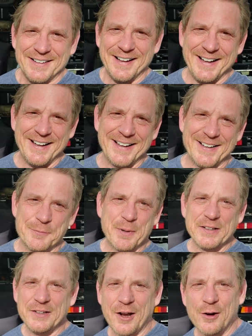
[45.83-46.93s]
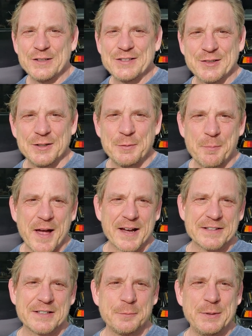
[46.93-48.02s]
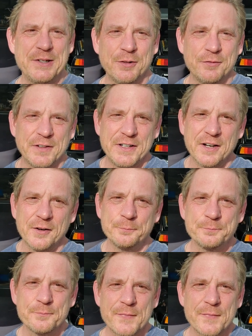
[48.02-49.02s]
But, you know, it's good to be back. It's good to be doing a video.